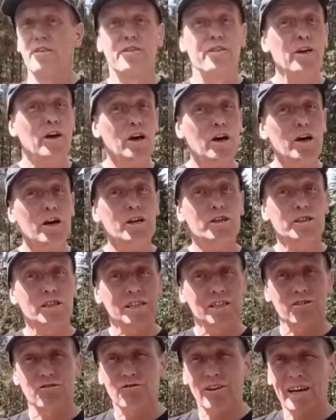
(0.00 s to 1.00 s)
Third
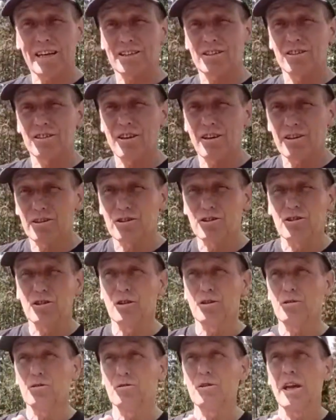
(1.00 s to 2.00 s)
distraction I could
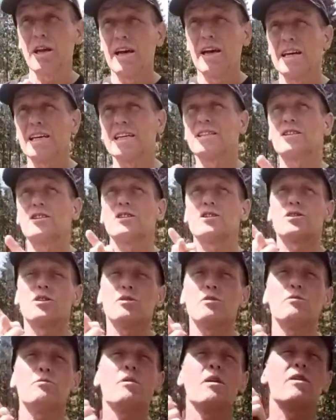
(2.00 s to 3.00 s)
use is to
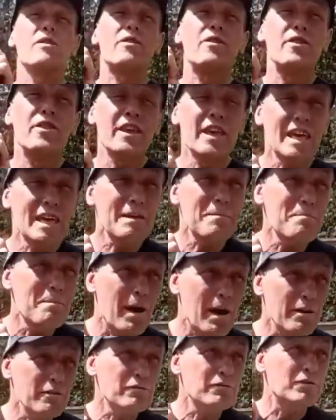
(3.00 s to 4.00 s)
do the
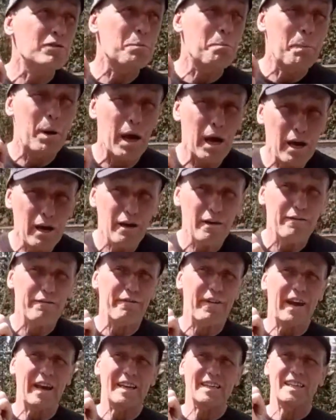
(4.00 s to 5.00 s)
most
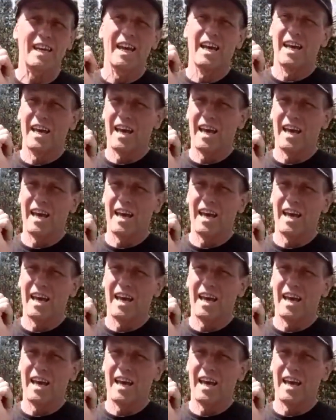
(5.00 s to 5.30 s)
perfect